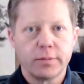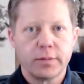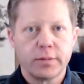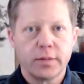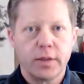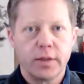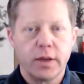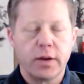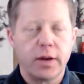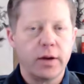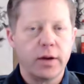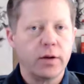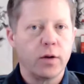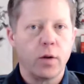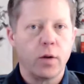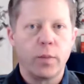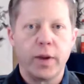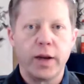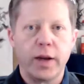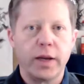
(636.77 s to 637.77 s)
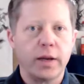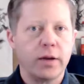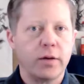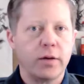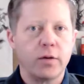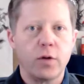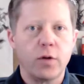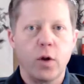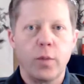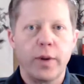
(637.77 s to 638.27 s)
Nobody,
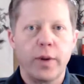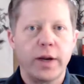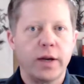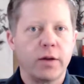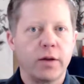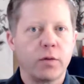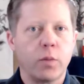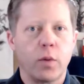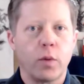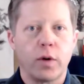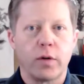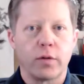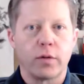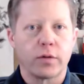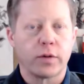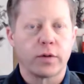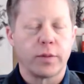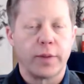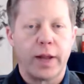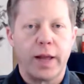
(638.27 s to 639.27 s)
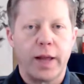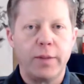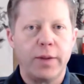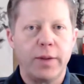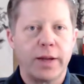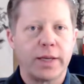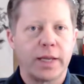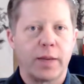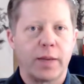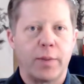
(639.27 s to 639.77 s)
right. nobody in this world is going to be. I'm
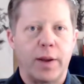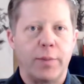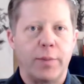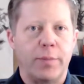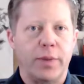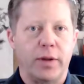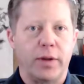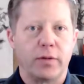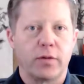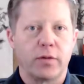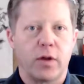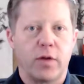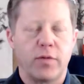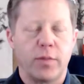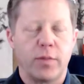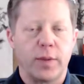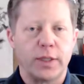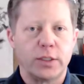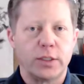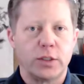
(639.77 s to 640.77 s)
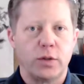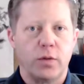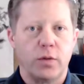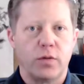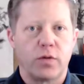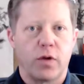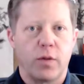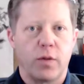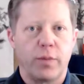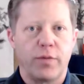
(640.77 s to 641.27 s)
not taking my belt off and my
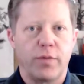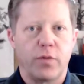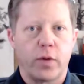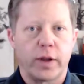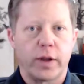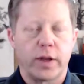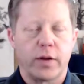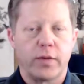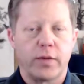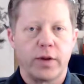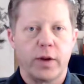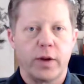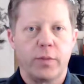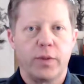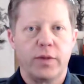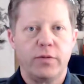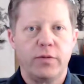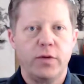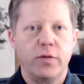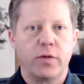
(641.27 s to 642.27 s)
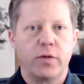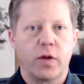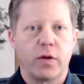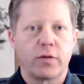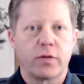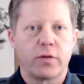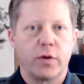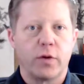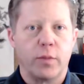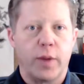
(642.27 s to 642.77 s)
shoes off before I get on the airplane. You've
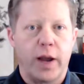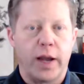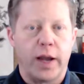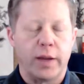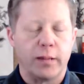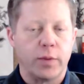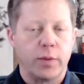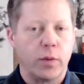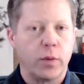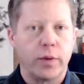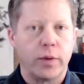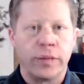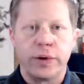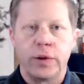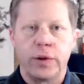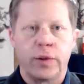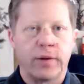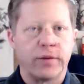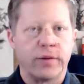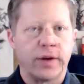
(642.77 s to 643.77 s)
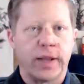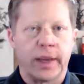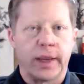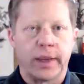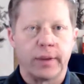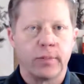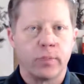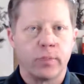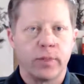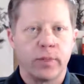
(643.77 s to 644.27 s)
lost your mind. But what do we do every
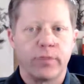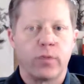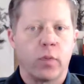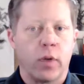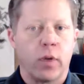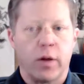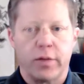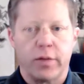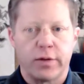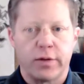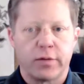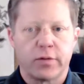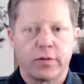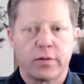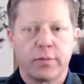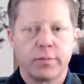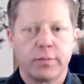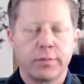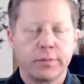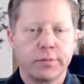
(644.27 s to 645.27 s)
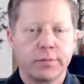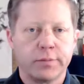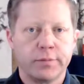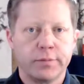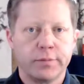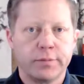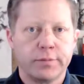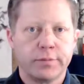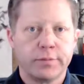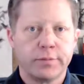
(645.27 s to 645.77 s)
day before all this?
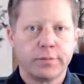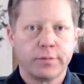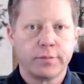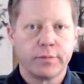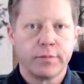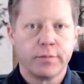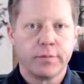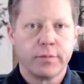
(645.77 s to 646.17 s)
Yeah.